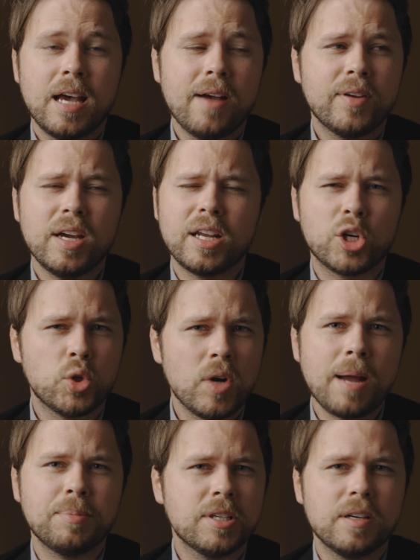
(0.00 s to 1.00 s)
I've got a
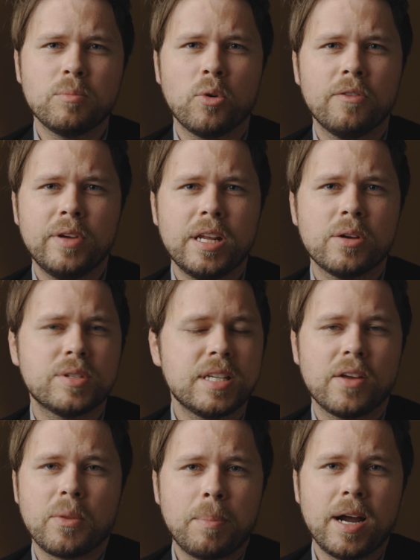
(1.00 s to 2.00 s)
crap ton more videos
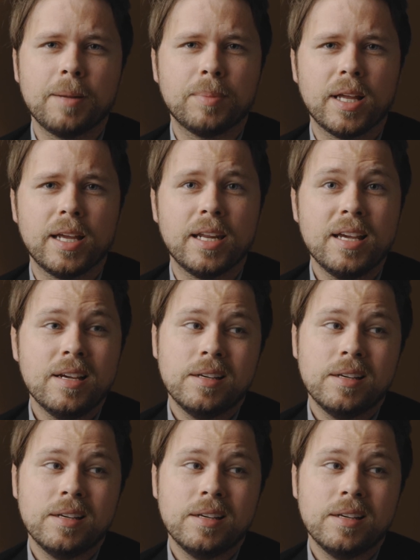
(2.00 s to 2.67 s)
down the pipeline.